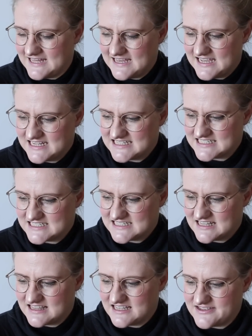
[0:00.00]
And
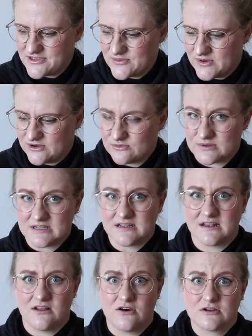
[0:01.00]
this one
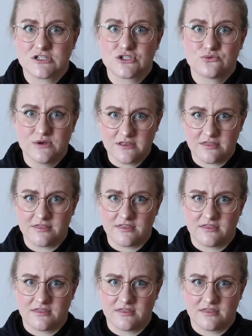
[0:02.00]
will launch with